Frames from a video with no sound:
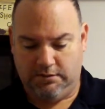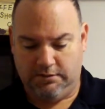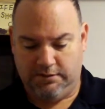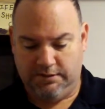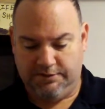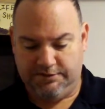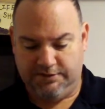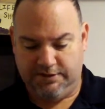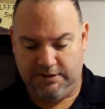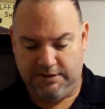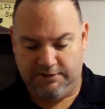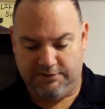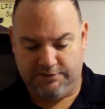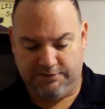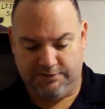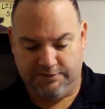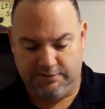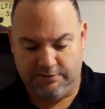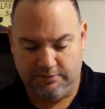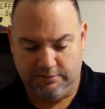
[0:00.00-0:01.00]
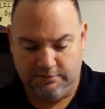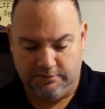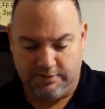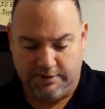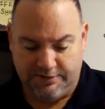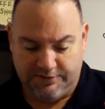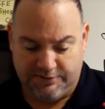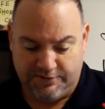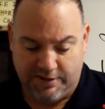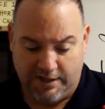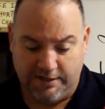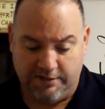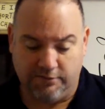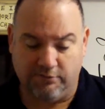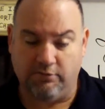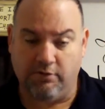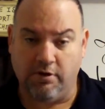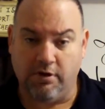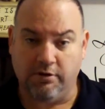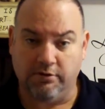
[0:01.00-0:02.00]
This is estate
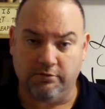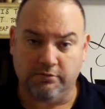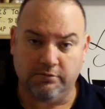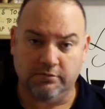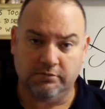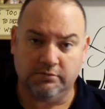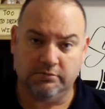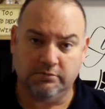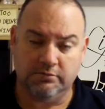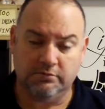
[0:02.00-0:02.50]
grown